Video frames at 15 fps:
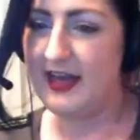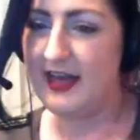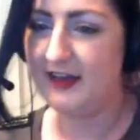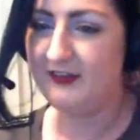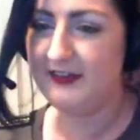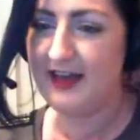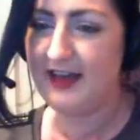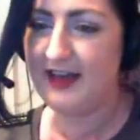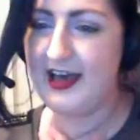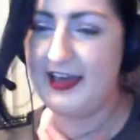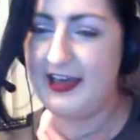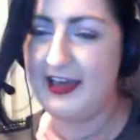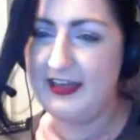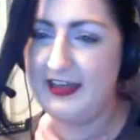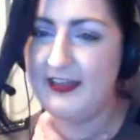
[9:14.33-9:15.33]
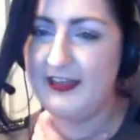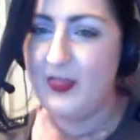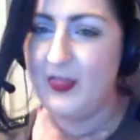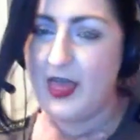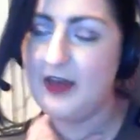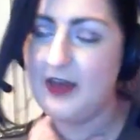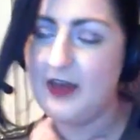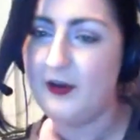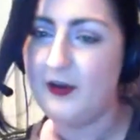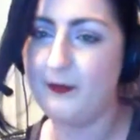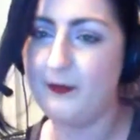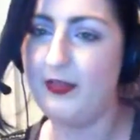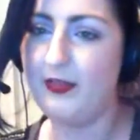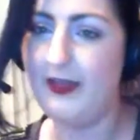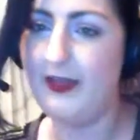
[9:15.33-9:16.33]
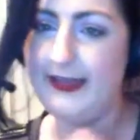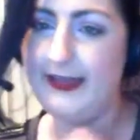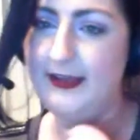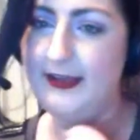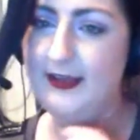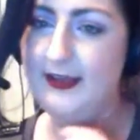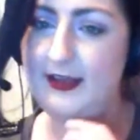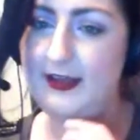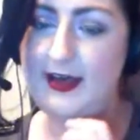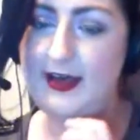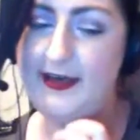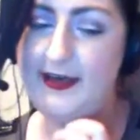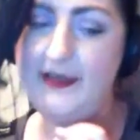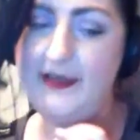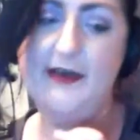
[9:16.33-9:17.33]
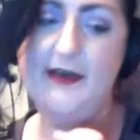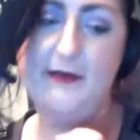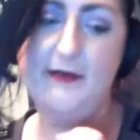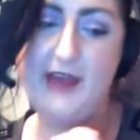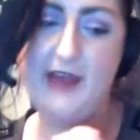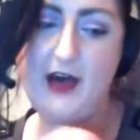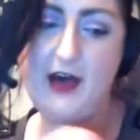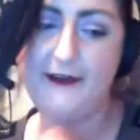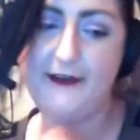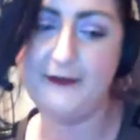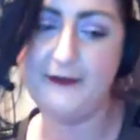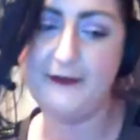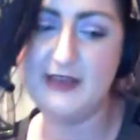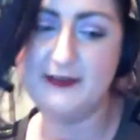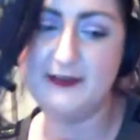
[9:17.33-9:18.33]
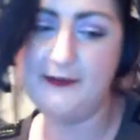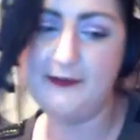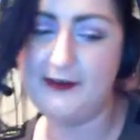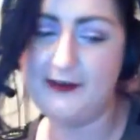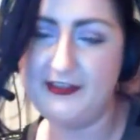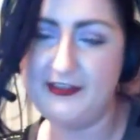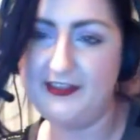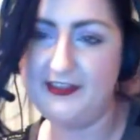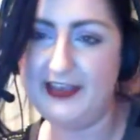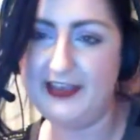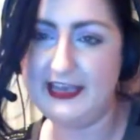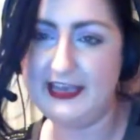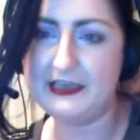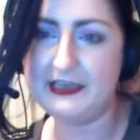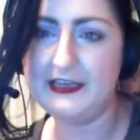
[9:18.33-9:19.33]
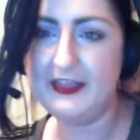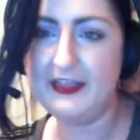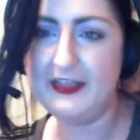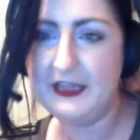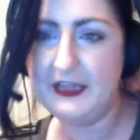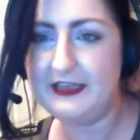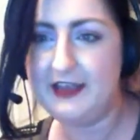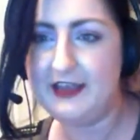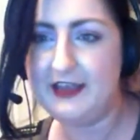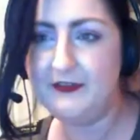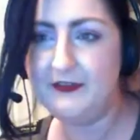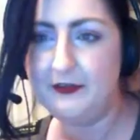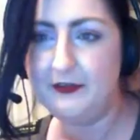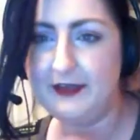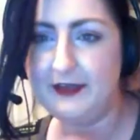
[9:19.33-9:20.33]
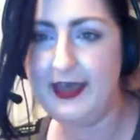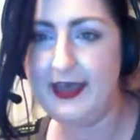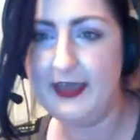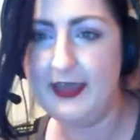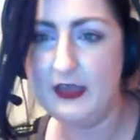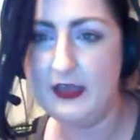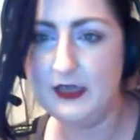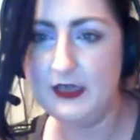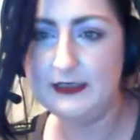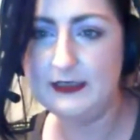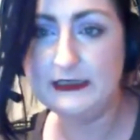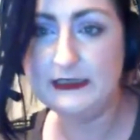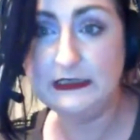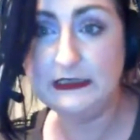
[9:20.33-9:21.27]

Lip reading: Yeah, she's got that in her blood, but that also makes me worry that like the Danes will die.